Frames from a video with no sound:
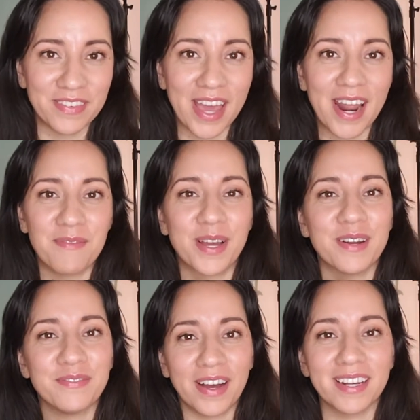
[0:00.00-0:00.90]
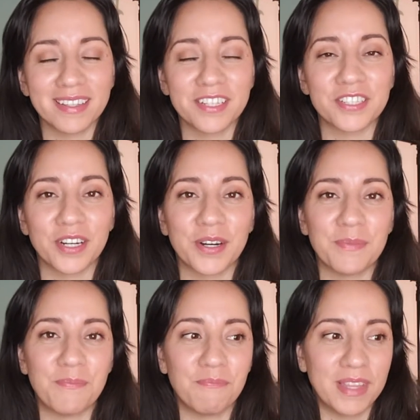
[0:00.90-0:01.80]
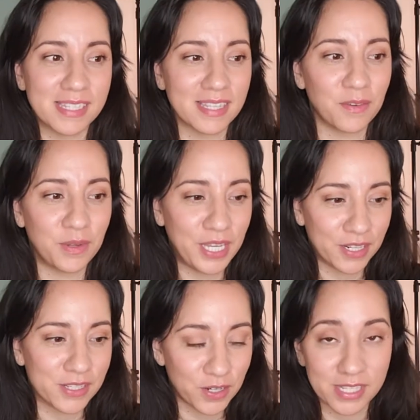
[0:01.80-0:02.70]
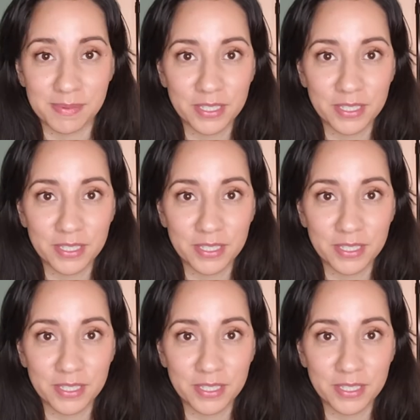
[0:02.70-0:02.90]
and I'm gonna finally share this year's Christmas